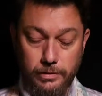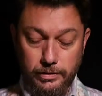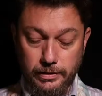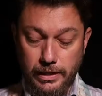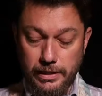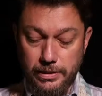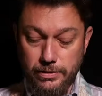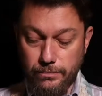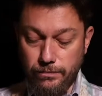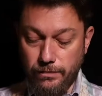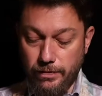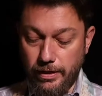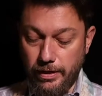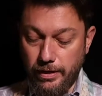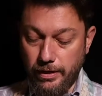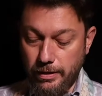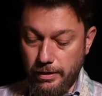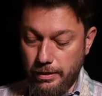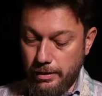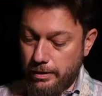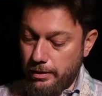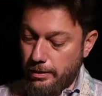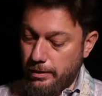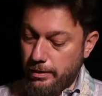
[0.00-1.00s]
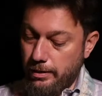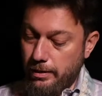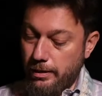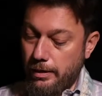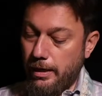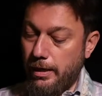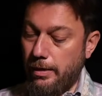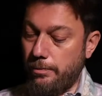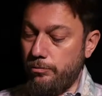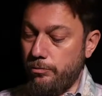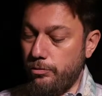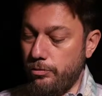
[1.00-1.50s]
That's why
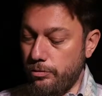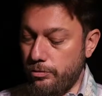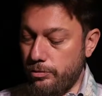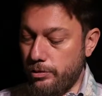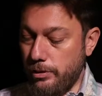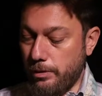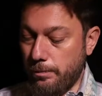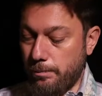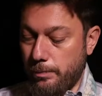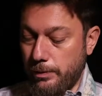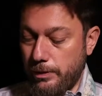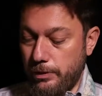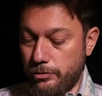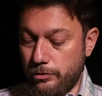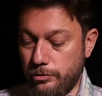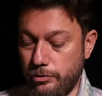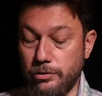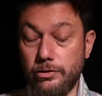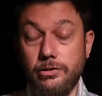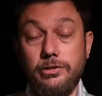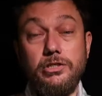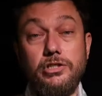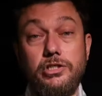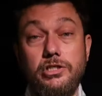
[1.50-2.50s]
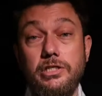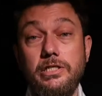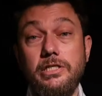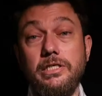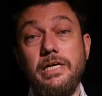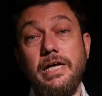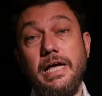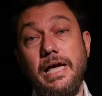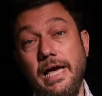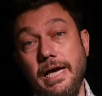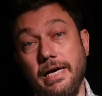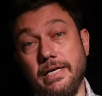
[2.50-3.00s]
I'm using Panasonic
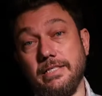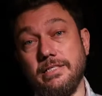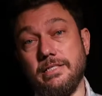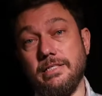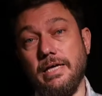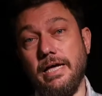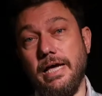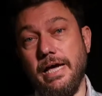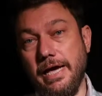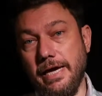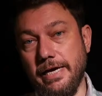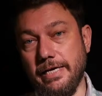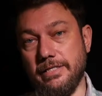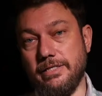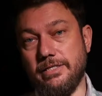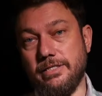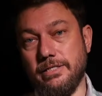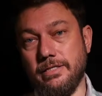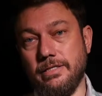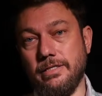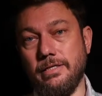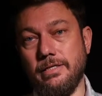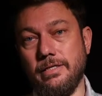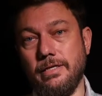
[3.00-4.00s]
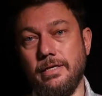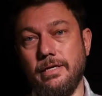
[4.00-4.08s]
GX8.